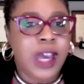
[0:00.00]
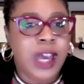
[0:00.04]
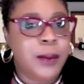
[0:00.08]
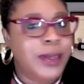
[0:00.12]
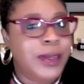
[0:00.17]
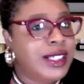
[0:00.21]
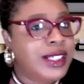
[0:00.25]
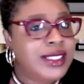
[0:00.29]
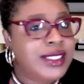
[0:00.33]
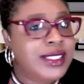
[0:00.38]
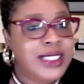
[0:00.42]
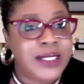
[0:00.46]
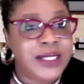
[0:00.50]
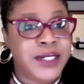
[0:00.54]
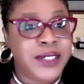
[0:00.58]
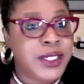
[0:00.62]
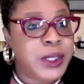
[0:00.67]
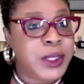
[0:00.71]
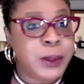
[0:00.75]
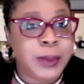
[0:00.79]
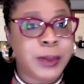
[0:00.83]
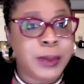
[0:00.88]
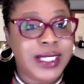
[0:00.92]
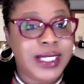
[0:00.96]
And because they're
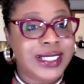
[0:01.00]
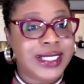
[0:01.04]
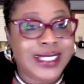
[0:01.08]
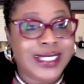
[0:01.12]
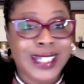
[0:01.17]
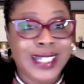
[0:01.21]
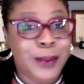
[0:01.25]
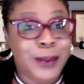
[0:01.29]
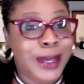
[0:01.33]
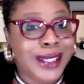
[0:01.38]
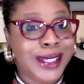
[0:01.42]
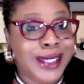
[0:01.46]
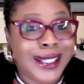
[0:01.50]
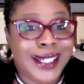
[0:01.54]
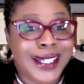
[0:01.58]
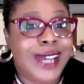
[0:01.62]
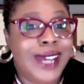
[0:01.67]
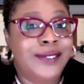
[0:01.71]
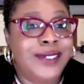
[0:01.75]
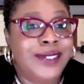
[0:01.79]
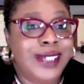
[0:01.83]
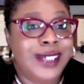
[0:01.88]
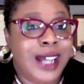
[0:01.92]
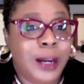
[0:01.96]
very busy, they may not
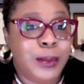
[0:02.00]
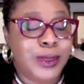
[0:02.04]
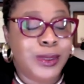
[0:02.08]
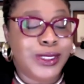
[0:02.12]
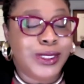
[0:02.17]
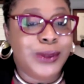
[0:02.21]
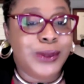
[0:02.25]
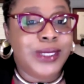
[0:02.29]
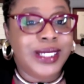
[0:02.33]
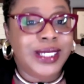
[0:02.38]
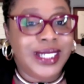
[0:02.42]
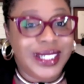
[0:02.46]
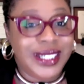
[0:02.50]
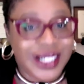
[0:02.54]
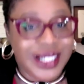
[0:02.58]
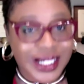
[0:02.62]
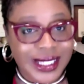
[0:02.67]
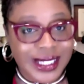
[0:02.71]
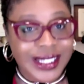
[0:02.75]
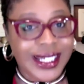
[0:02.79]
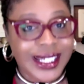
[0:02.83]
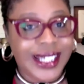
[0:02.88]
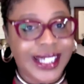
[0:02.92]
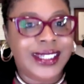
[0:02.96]
have the opportunity to
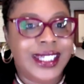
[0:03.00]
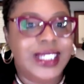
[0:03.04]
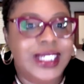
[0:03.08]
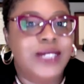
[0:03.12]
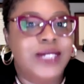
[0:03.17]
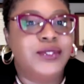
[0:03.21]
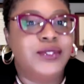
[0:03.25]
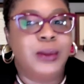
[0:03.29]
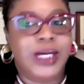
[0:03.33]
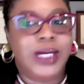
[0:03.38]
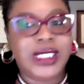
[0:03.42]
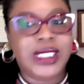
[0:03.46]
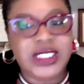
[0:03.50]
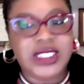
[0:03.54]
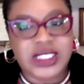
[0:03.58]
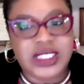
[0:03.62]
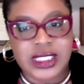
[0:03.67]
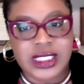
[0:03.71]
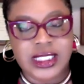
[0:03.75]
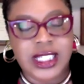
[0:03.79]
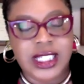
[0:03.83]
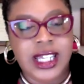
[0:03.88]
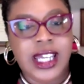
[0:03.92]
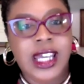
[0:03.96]
collect that
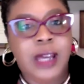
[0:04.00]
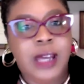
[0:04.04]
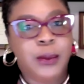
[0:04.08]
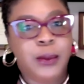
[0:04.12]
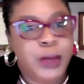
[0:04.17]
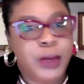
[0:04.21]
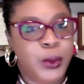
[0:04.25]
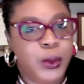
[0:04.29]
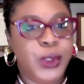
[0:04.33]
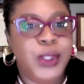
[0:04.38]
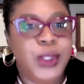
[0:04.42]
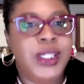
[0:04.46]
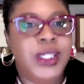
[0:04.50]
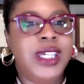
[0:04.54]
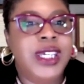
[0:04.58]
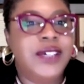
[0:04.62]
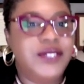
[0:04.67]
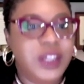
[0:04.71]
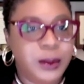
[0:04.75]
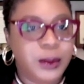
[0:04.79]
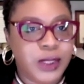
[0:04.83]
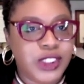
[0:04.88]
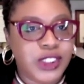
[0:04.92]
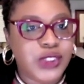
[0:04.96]
information. But when you
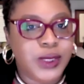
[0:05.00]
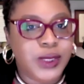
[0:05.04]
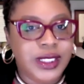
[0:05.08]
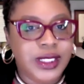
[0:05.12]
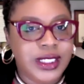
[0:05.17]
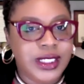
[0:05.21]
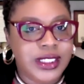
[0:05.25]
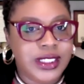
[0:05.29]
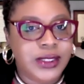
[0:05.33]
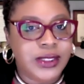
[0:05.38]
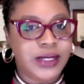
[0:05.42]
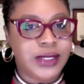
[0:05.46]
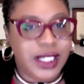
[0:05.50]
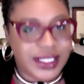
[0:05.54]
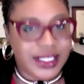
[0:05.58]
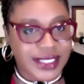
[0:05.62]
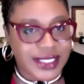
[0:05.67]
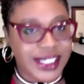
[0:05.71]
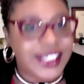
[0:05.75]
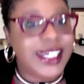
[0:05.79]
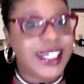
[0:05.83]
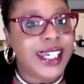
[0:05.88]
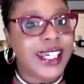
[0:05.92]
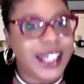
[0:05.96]
give them a screening tool, they
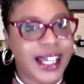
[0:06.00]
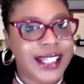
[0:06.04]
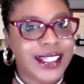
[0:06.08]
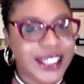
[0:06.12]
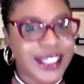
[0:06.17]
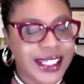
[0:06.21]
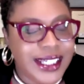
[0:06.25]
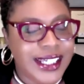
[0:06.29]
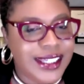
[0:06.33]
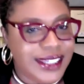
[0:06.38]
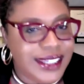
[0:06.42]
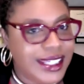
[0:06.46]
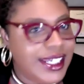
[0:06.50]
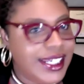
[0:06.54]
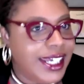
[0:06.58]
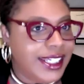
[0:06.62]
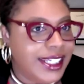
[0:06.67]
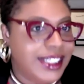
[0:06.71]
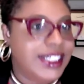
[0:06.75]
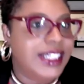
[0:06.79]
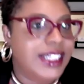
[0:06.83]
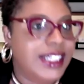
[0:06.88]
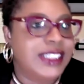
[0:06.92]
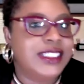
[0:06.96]
say, yeah, I did get that
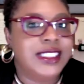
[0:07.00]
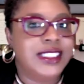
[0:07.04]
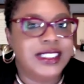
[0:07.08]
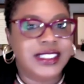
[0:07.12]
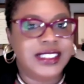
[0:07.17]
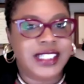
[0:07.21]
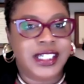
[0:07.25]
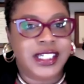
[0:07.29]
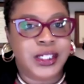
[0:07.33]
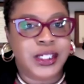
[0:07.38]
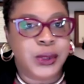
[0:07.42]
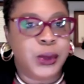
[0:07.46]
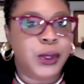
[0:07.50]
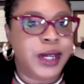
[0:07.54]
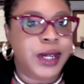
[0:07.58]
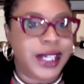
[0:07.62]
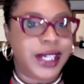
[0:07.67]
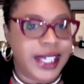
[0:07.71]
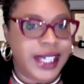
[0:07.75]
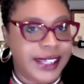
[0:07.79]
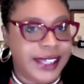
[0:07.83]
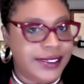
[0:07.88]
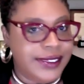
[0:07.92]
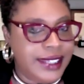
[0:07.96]
ADHD scale, or
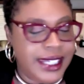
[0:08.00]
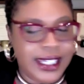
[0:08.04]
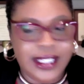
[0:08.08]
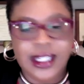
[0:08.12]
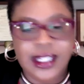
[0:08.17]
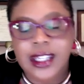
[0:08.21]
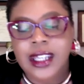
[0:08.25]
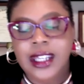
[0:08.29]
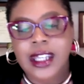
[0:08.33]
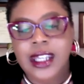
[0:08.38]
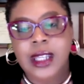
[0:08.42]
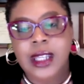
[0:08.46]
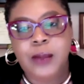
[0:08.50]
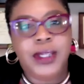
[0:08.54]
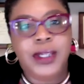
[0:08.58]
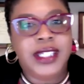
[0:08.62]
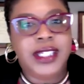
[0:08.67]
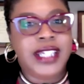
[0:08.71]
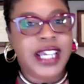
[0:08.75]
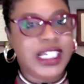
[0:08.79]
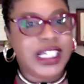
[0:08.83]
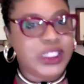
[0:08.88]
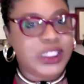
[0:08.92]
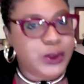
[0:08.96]
I got that
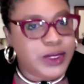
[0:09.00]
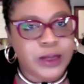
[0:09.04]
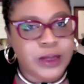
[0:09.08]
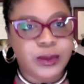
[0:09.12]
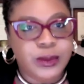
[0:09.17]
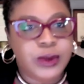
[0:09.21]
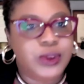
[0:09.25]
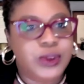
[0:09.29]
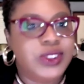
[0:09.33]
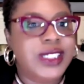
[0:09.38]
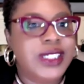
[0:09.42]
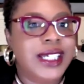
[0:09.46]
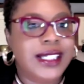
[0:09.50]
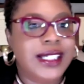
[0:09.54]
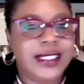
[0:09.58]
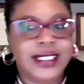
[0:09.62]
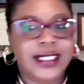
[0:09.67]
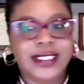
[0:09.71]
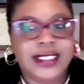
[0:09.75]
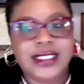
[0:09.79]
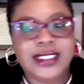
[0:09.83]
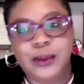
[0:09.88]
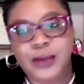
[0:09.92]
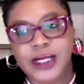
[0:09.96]
pediatric symptom
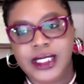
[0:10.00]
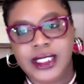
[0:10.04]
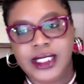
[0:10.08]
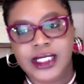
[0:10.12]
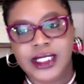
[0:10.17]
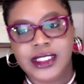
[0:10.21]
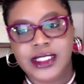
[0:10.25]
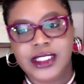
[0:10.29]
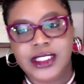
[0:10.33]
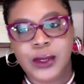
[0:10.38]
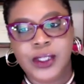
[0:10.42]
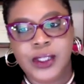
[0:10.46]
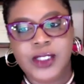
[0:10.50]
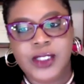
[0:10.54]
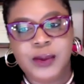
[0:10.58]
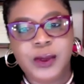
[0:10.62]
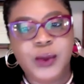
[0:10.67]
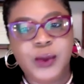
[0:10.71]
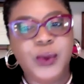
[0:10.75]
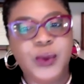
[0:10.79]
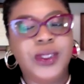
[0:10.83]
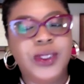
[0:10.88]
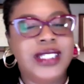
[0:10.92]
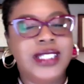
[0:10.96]
checklist completed. So it's
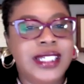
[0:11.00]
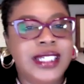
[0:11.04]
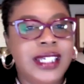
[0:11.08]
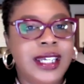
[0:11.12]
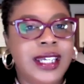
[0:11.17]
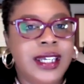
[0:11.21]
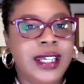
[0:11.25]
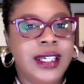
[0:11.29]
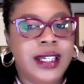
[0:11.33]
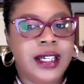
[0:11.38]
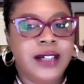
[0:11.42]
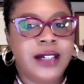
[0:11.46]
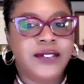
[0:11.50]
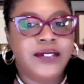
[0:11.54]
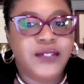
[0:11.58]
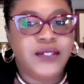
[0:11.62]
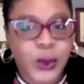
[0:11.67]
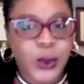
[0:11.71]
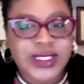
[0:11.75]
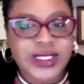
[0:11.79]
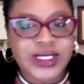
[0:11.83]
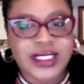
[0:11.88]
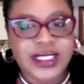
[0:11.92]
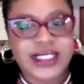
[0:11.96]
been really
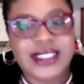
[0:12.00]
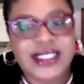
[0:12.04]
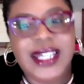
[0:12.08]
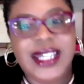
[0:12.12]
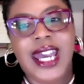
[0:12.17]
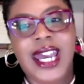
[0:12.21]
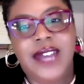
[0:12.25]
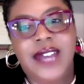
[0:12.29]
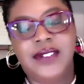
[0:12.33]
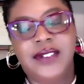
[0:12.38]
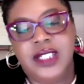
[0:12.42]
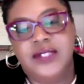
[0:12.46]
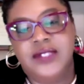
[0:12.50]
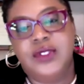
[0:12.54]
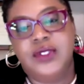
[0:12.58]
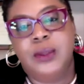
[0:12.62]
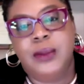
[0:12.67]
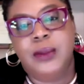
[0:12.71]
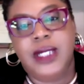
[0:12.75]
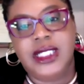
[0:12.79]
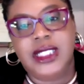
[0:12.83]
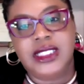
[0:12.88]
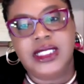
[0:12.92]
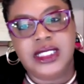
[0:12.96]
fortunate to have that
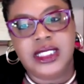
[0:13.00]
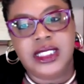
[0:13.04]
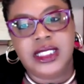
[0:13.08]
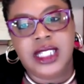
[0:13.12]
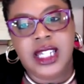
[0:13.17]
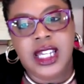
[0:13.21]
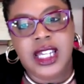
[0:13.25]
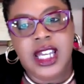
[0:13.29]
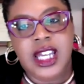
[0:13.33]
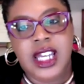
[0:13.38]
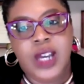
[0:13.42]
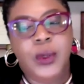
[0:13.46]
information.